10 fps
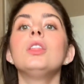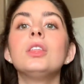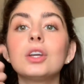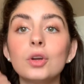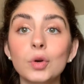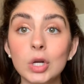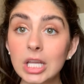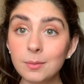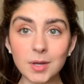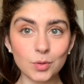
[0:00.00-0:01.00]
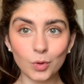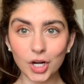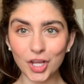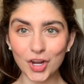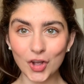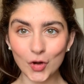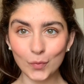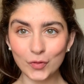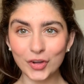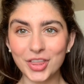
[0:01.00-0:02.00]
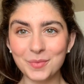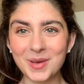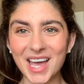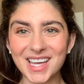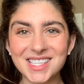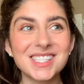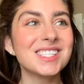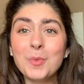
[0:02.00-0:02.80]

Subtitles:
the cream, and we're going to hope for the best.